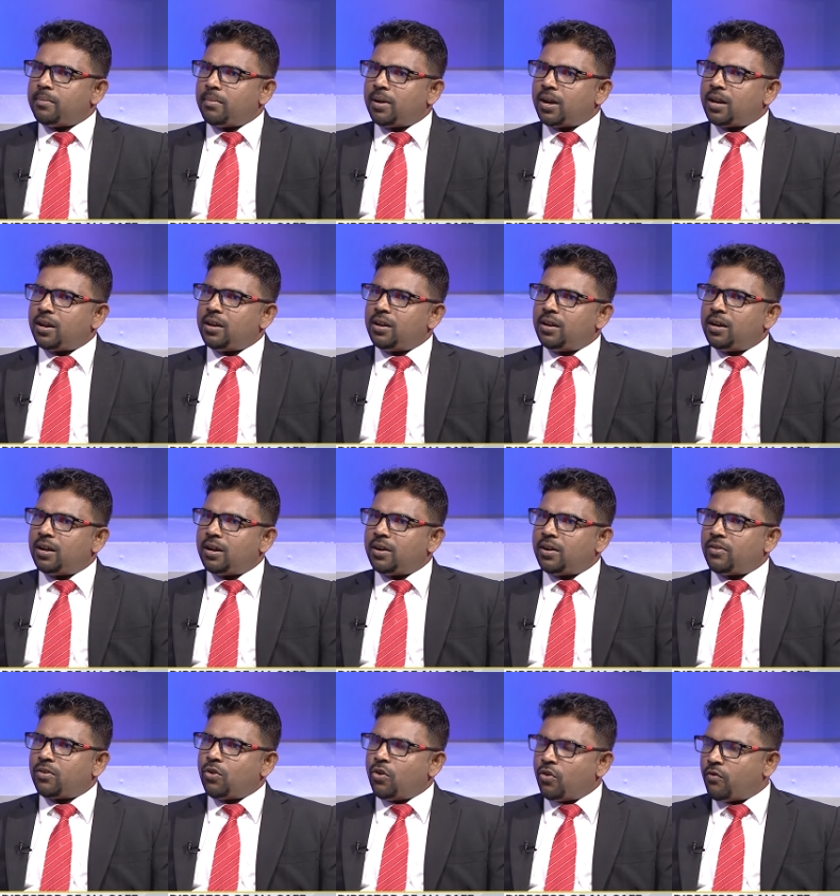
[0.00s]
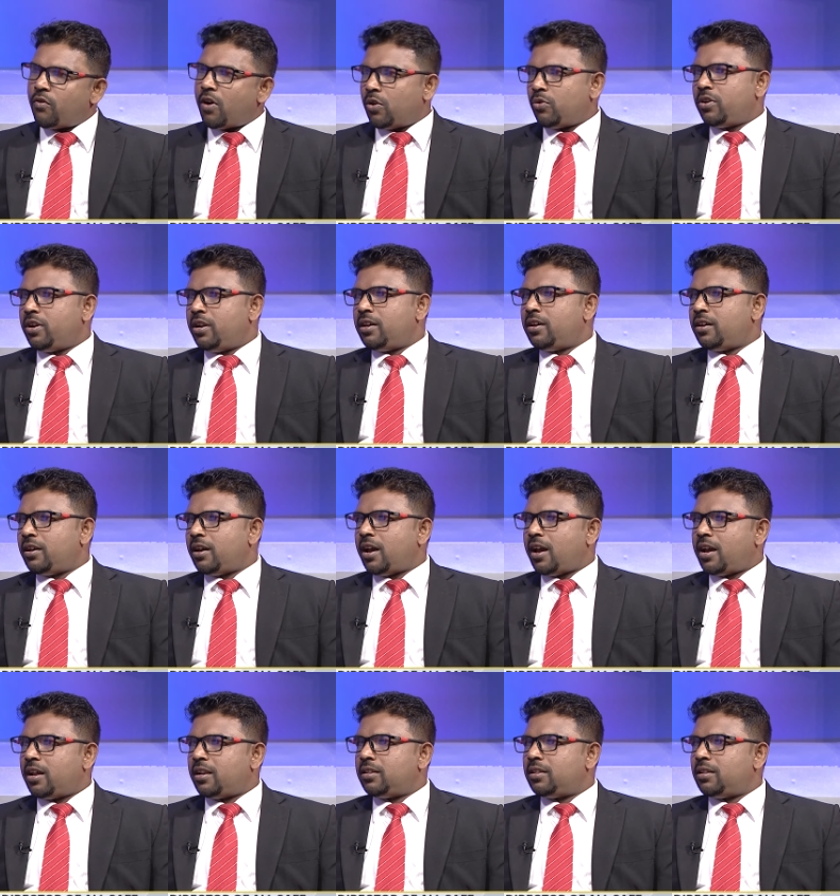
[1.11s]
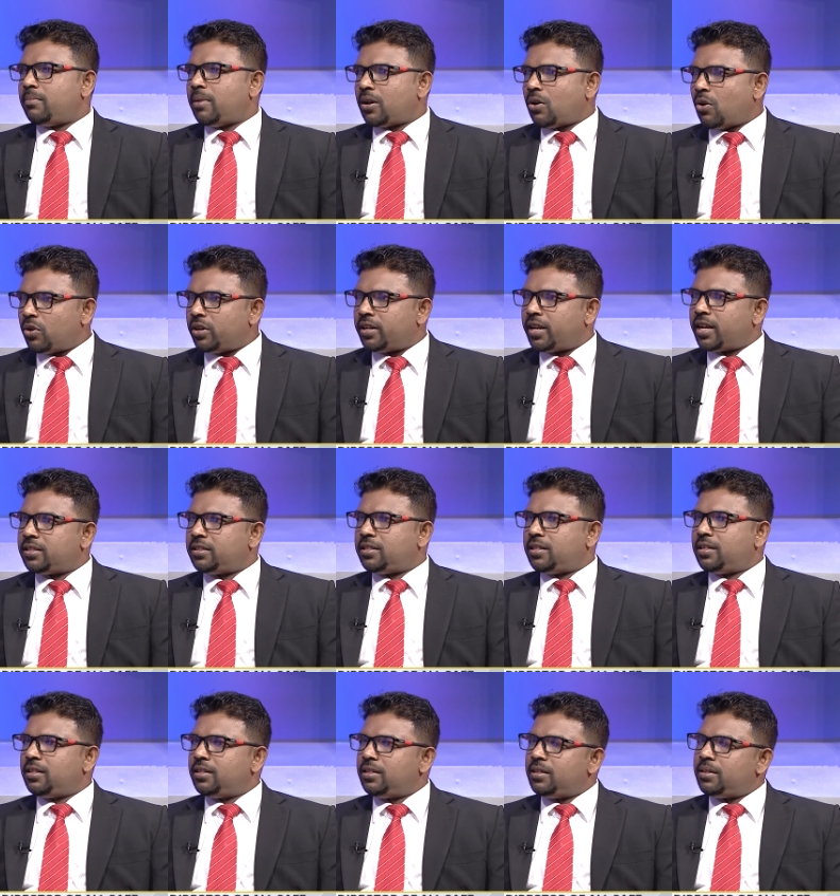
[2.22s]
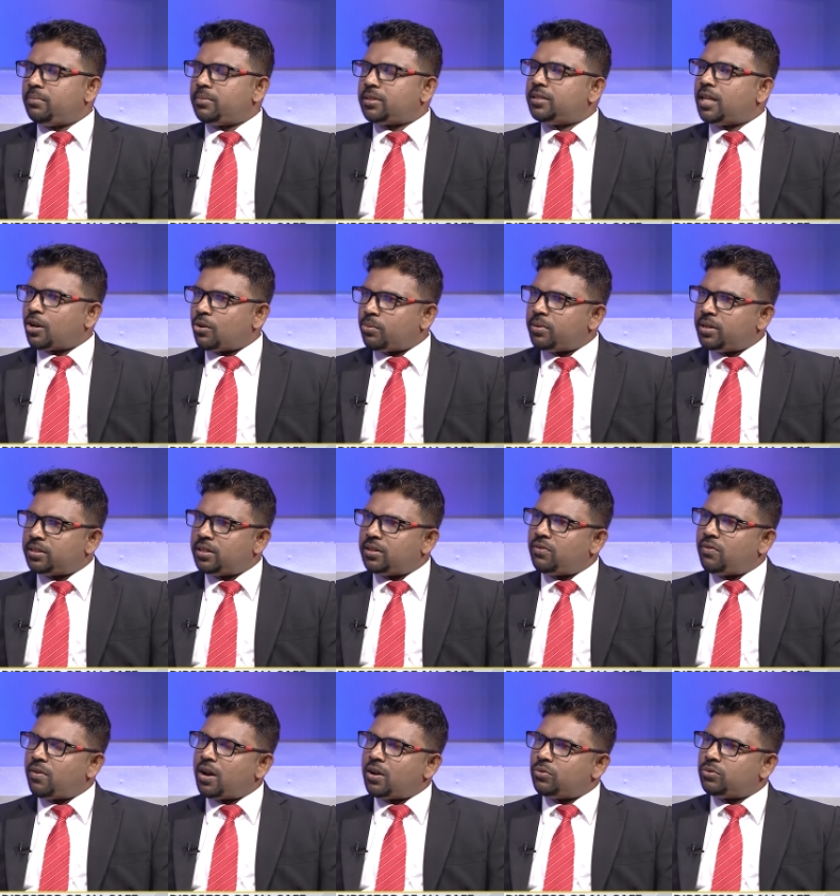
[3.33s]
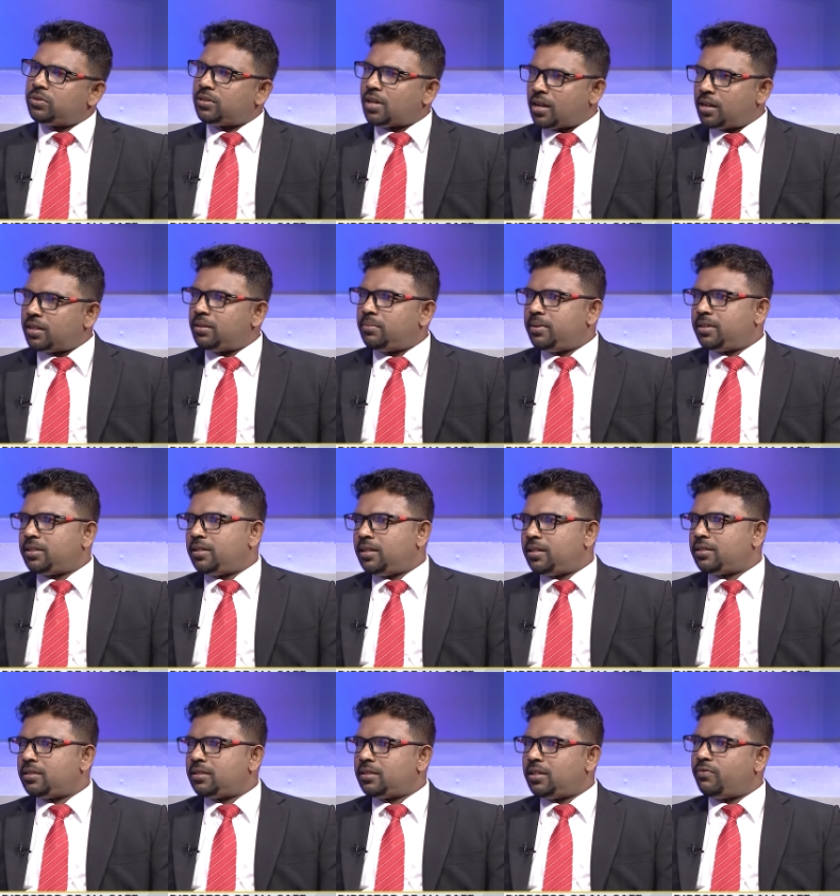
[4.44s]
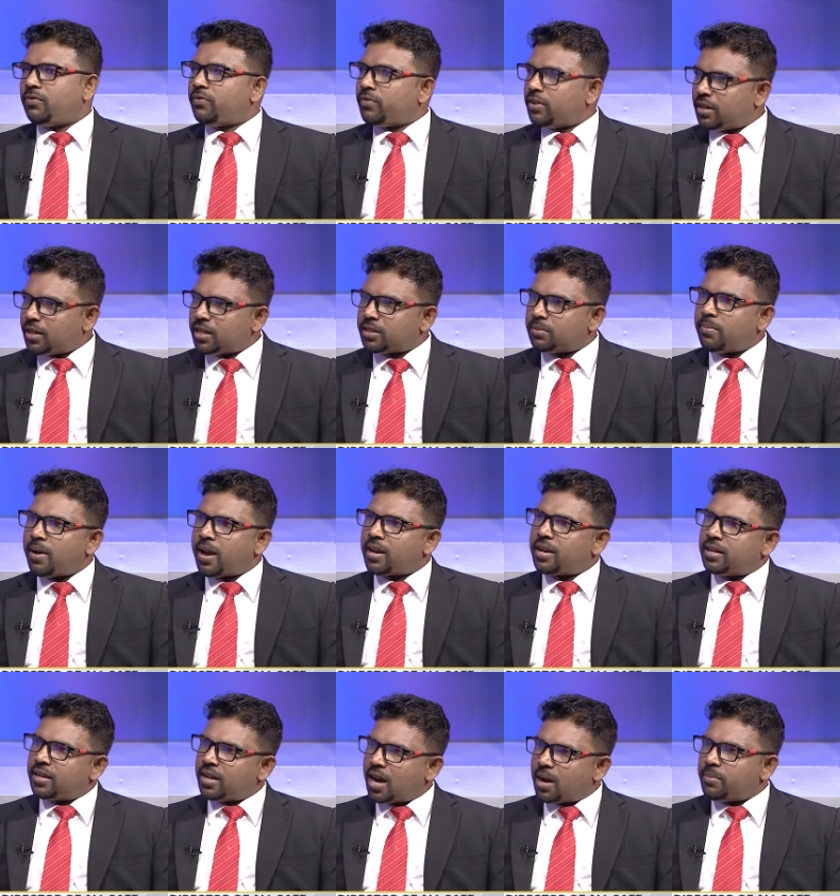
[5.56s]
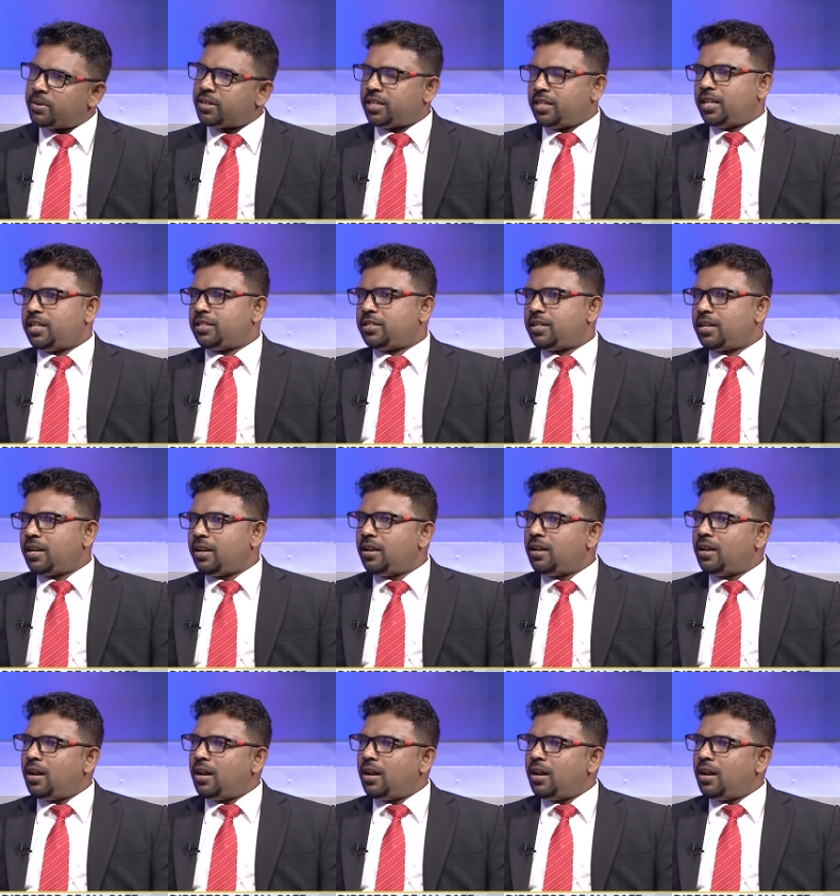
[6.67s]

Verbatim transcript: my co-founder and my co-director, uh -huh. Mr. Dakum De Silva, who started the business in 15 years back in garment industry.